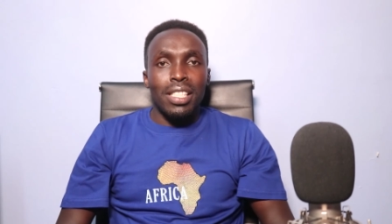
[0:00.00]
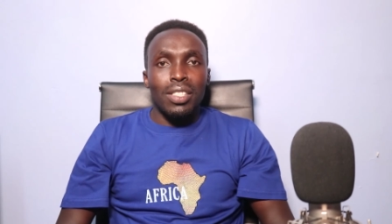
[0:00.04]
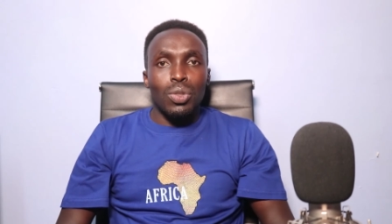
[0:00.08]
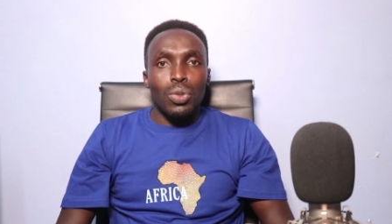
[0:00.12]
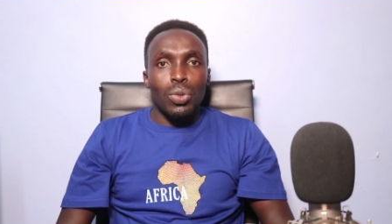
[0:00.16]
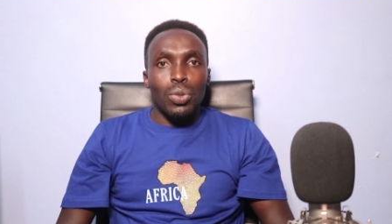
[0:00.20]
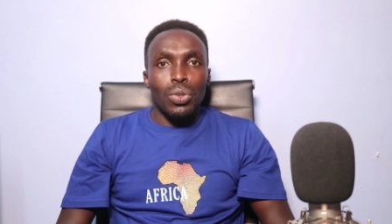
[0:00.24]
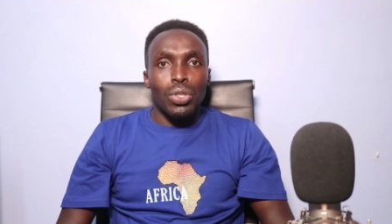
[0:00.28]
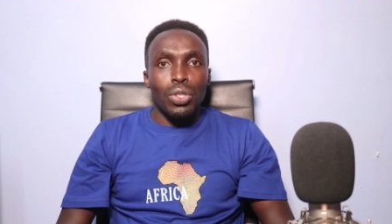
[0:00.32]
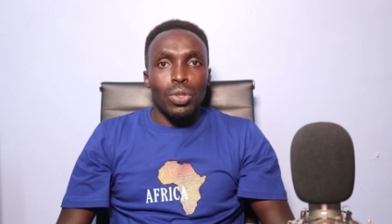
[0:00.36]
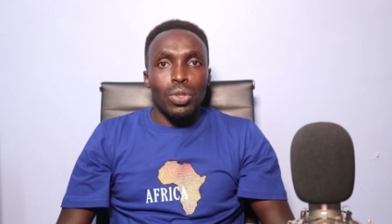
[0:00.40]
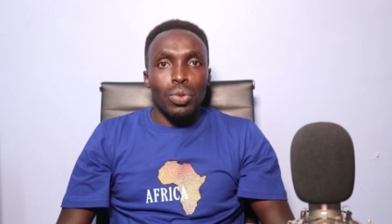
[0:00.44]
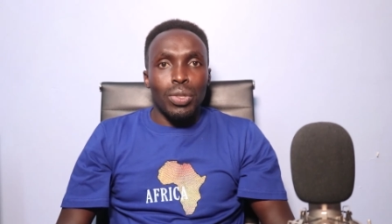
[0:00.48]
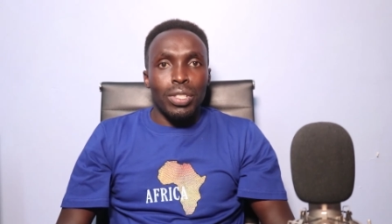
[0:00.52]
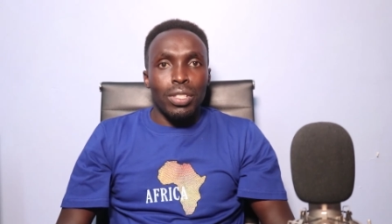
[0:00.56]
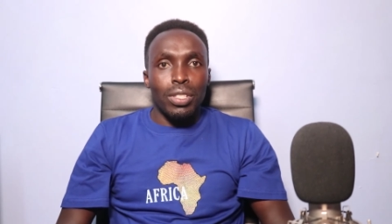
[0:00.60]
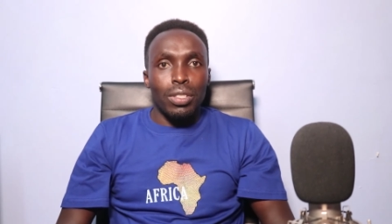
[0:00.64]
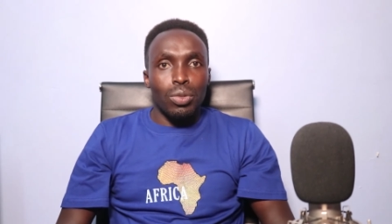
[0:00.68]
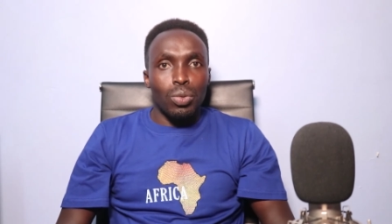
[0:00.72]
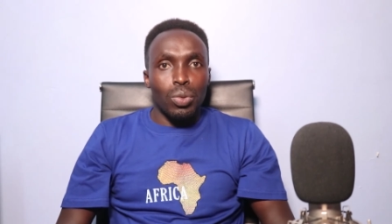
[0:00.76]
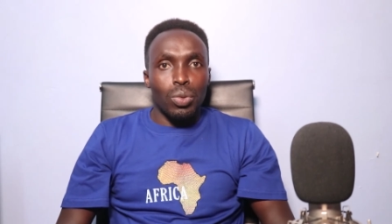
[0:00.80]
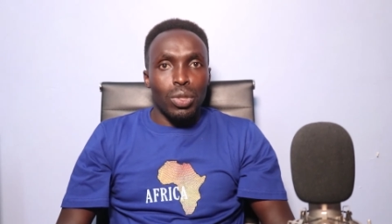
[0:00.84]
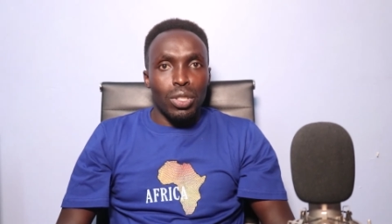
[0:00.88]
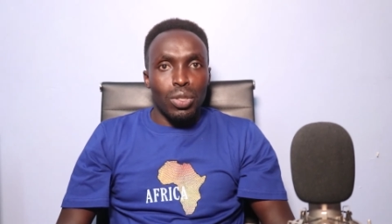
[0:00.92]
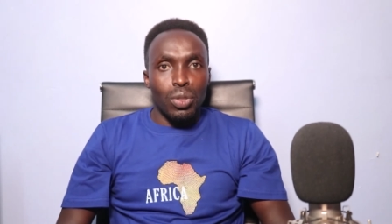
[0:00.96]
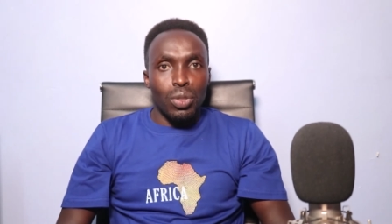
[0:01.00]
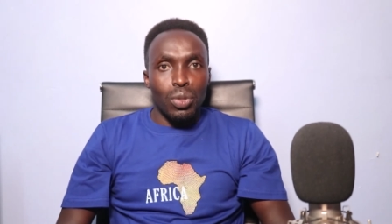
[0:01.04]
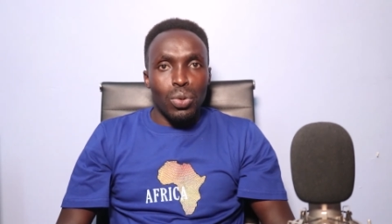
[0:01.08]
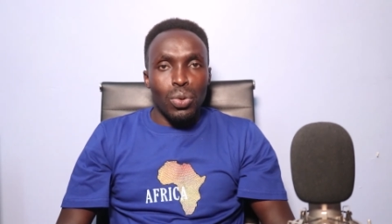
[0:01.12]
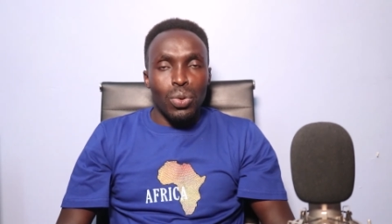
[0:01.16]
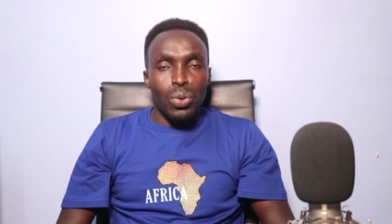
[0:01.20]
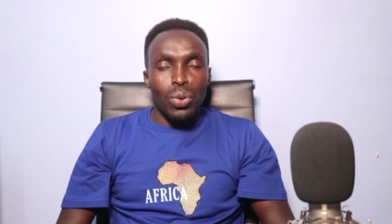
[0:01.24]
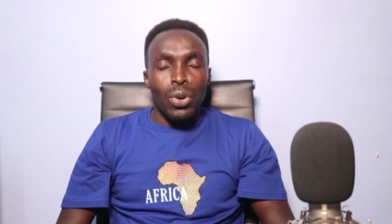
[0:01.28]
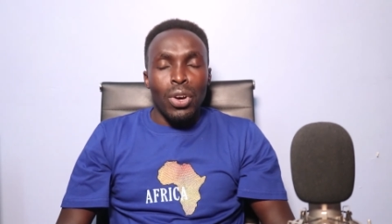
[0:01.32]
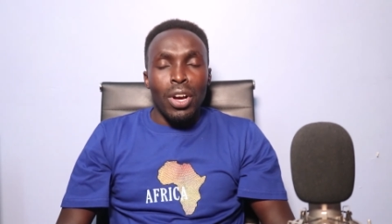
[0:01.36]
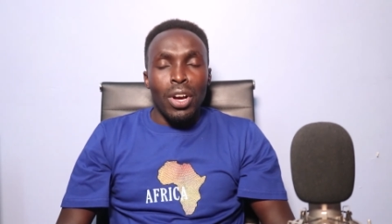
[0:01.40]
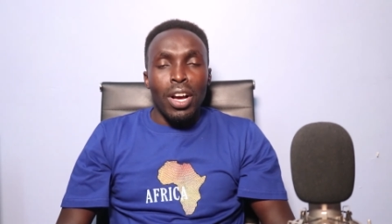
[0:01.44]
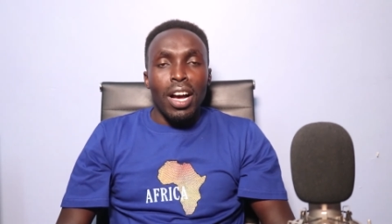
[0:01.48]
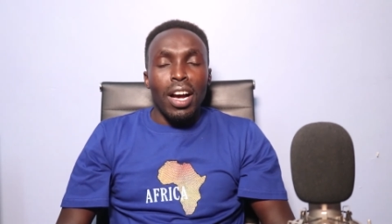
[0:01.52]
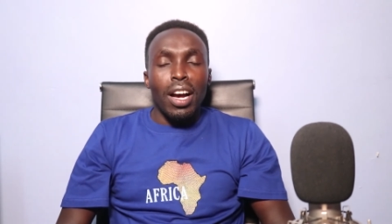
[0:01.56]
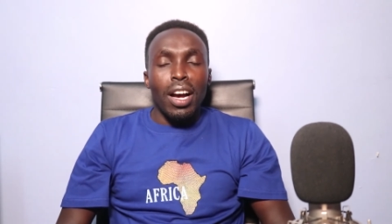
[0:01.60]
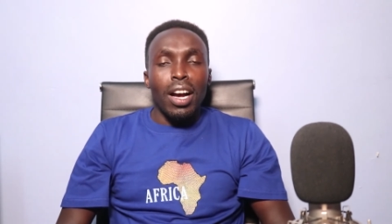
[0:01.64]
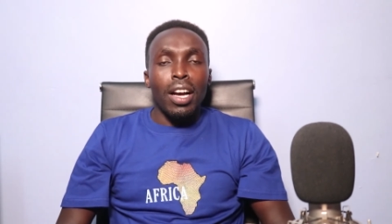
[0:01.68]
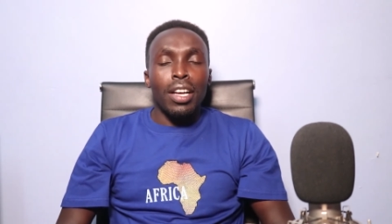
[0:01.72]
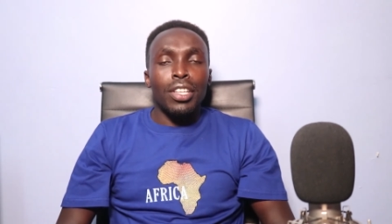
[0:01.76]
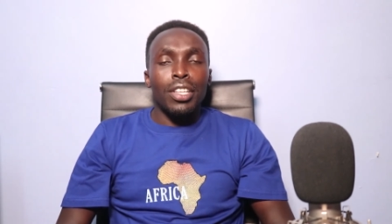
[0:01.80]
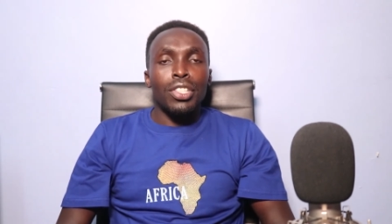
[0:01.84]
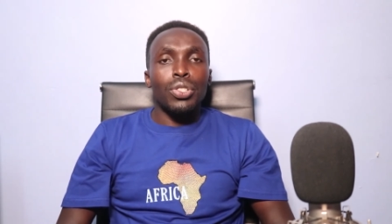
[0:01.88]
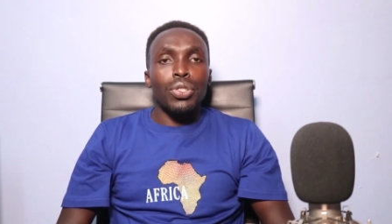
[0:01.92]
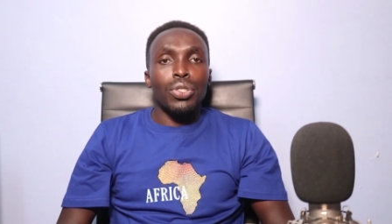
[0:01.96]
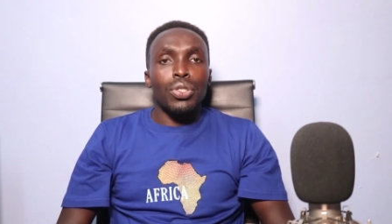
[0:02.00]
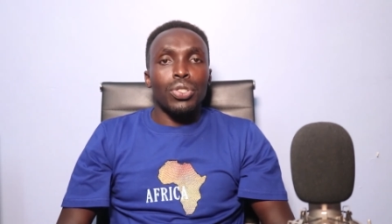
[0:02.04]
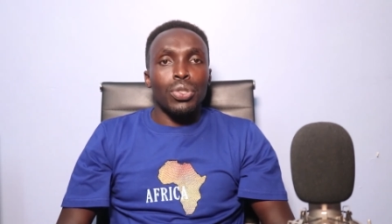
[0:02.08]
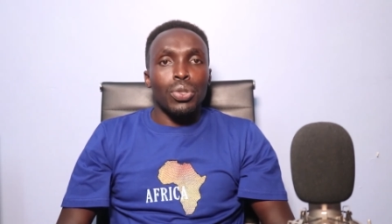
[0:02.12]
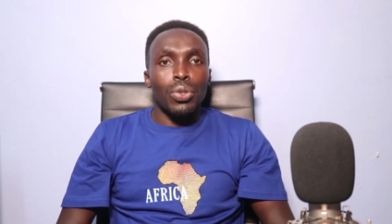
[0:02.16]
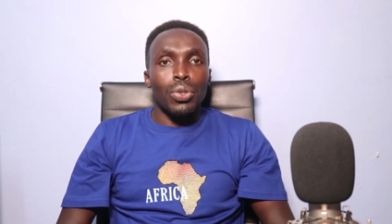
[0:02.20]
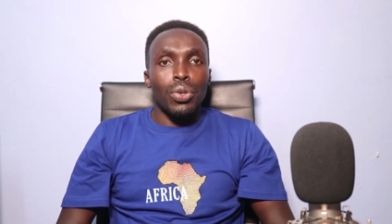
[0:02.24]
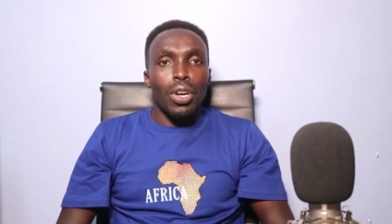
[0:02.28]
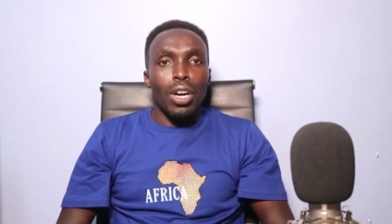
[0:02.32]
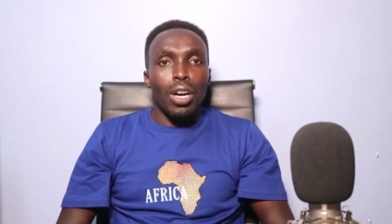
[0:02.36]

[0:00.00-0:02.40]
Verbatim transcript: Studio 2022, I showed you